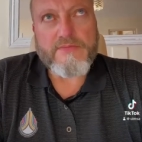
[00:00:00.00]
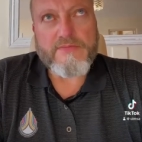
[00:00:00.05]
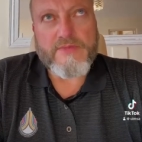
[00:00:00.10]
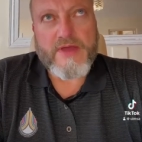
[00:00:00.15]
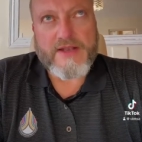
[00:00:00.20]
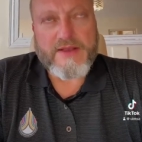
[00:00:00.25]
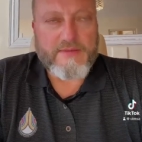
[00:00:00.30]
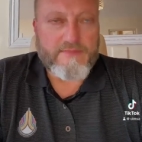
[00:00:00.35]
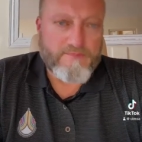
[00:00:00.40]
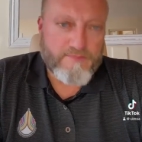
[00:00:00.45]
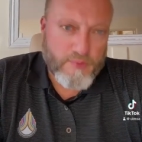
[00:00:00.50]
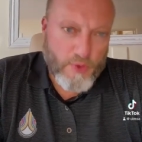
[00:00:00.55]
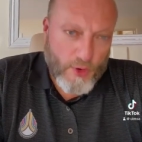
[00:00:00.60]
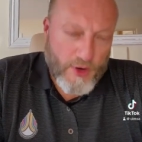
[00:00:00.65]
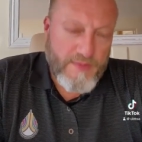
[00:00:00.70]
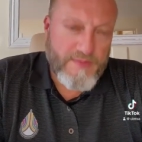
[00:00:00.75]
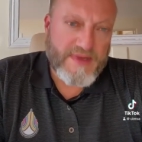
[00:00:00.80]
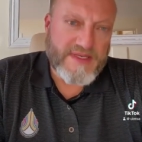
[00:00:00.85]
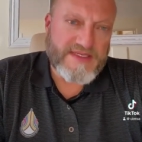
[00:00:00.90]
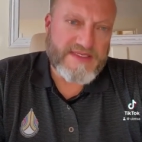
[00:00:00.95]
that
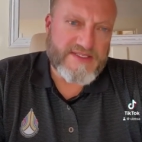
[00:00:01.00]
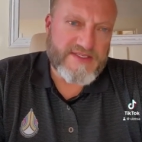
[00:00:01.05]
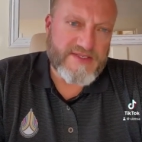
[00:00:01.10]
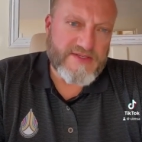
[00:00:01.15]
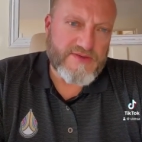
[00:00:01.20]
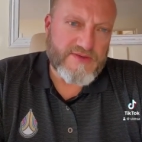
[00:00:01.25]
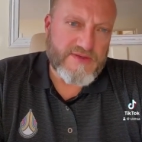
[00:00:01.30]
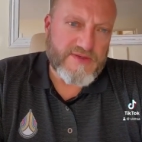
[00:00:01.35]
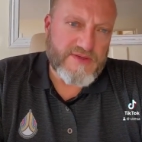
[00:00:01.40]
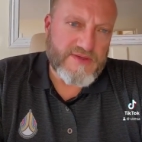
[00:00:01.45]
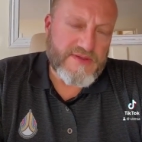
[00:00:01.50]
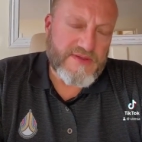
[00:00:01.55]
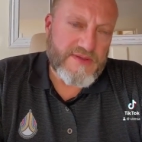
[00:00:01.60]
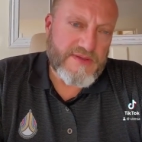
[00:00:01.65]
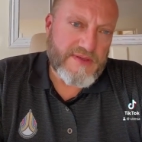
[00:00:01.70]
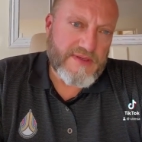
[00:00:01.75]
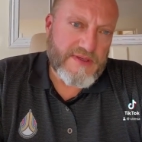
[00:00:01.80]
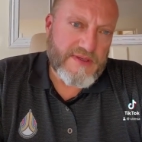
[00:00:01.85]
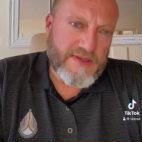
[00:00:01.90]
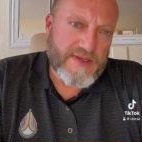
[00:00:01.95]
employment
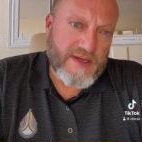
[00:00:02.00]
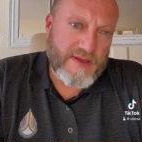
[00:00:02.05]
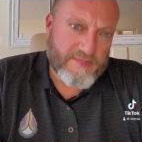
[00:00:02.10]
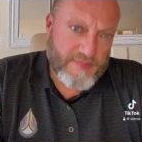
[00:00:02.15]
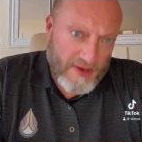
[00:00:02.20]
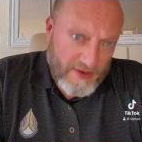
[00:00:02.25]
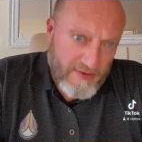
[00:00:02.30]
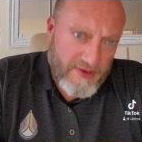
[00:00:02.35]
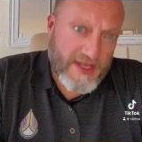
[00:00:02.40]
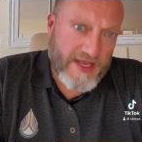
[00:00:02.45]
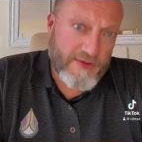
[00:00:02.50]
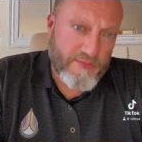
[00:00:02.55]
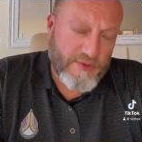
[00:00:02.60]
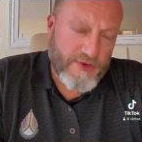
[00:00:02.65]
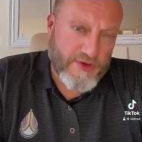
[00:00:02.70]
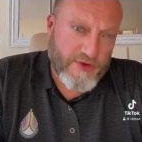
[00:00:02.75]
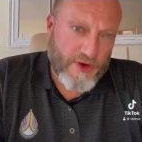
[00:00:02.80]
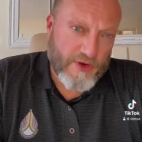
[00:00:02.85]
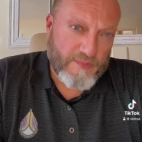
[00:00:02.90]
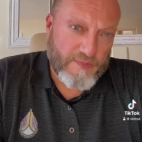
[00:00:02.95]
apparently
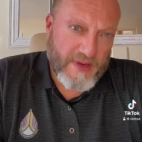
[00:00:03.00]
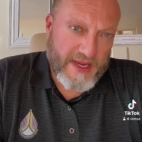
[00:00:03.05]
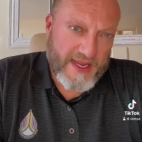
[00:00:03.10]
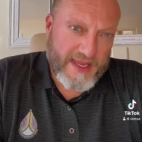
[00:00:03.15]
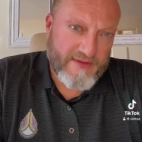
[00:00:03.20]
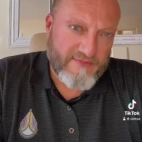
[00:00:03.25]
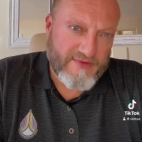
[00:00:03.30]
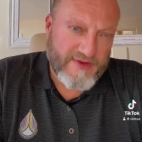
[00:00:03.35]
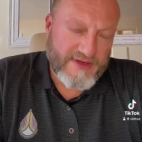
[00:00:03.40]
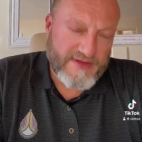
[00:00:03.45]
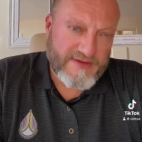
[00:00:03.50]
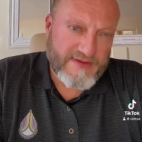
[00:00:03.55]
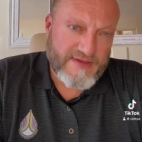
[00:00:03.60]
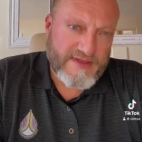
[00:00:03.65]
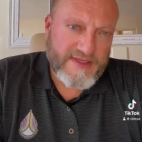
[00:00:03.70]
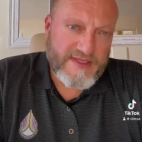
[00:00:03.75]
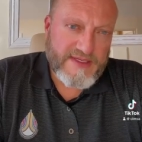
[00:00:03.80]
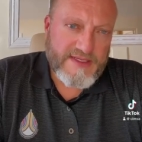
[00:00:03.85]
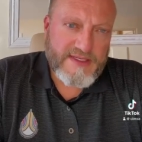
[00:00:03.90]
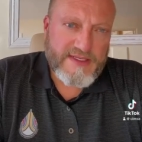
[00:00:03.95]
would not be given
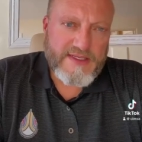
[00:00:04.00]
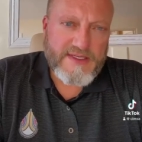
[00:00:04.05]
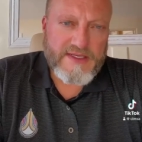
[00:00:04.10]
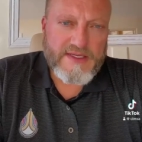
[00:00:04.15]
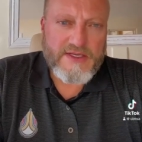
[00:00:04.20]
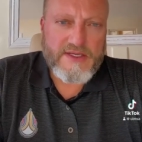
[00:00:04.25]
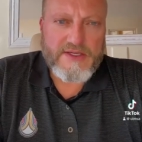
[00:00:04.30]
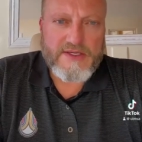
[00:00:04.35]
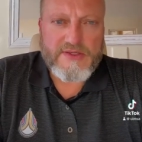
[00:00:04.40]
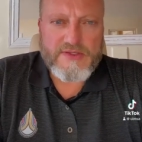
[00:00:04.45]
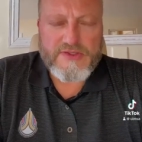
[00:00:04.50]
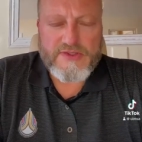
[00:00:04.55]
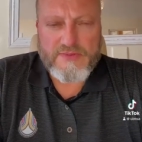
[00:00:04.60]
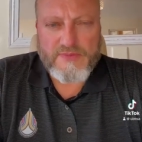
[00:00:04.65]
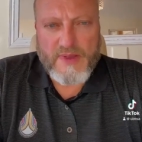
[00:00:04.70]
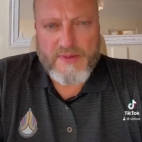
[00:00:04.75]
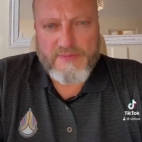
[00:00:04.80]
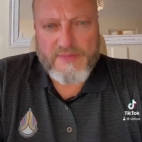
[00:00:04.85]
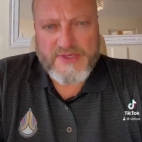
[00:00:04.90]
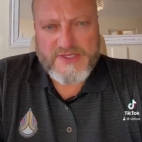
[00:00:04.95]
to
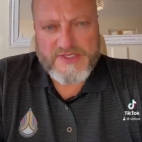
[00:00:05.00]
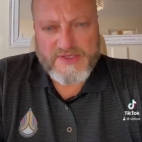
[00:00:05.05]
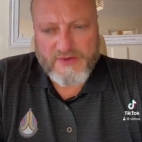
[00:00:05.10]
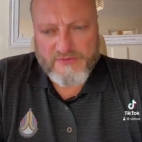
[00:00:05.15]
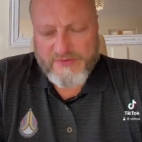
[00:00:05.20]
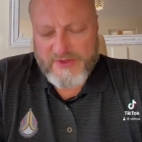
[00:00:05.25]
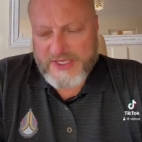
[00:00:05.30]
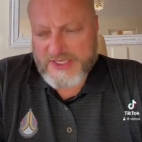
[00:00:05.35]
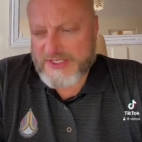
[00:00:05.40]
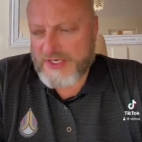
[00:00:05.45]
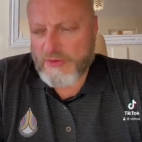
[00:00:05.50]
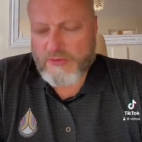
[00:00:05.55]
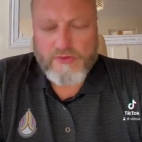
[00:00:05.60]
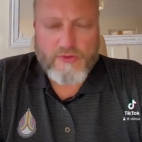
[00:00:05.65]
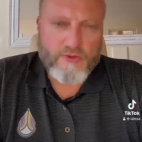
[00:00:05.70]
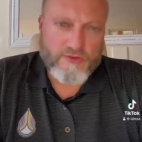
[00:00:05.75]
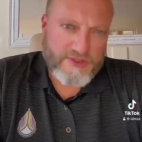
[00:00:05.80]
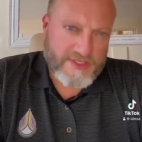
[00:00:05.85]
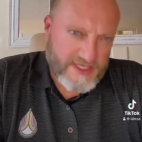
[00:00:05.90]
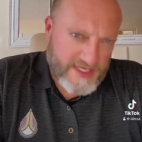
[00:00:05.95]
members of the
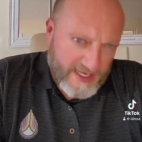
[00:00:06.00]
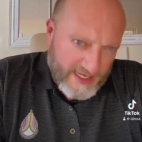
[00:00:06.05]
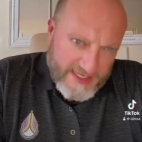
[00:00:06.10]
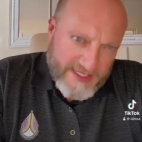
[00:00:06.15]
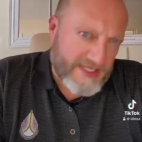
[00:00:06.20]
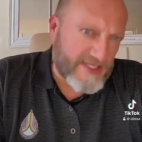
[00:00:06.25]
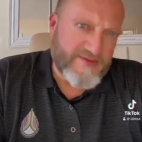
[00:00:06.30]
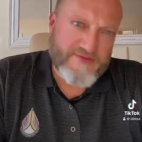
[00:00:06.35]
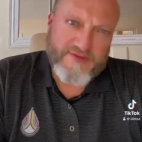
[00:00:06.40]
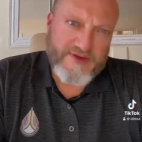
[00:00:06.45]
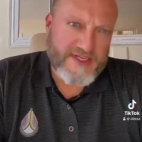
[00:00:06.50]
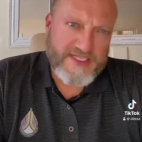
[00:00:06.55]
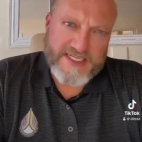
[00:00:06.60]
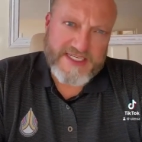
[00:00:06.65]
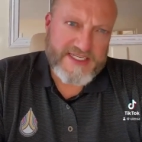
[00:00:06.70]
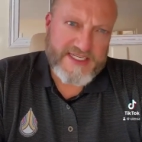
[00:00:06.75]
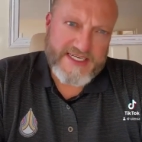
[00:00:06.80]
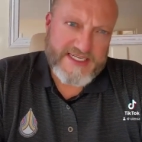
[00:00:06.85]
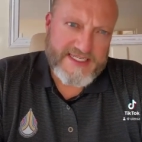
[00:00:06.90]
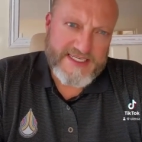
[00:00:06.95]
so-called colored
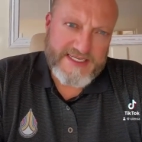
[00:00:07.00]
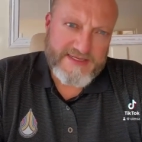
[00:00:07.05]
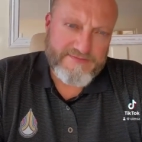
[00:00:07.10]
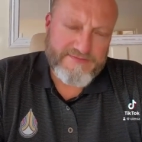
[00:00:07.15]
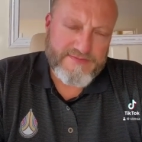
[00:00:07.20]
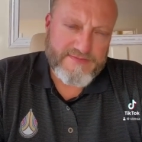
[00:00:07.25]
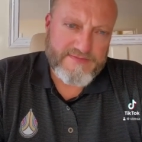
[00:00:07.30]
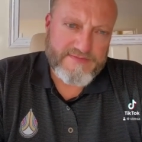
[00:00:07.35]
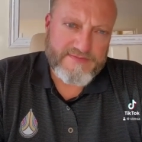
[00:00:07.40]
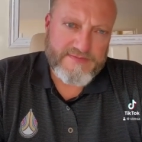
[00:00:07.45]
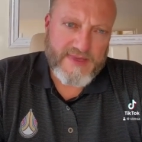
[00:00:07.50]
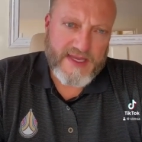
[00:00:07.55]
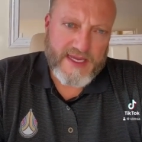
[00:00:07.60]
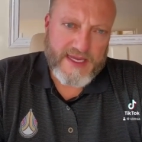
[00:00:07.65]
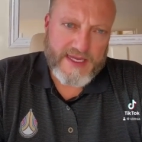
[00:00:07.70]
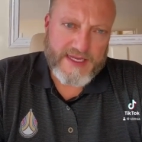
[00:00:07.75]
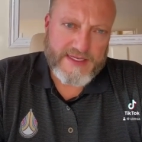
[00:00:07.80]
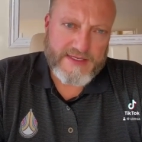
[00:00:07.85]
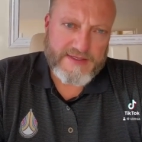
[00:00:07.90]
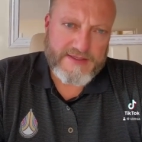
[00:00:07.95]
fraternity,
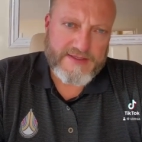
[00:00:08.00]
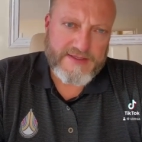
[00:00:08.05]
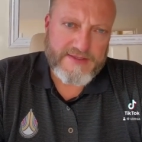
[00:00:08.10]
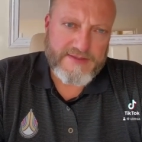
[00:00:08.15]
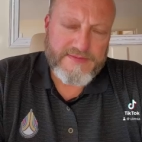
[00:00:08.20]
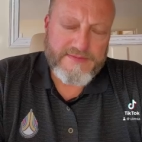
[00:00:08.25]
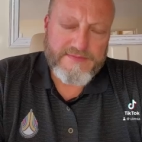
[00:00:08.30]
and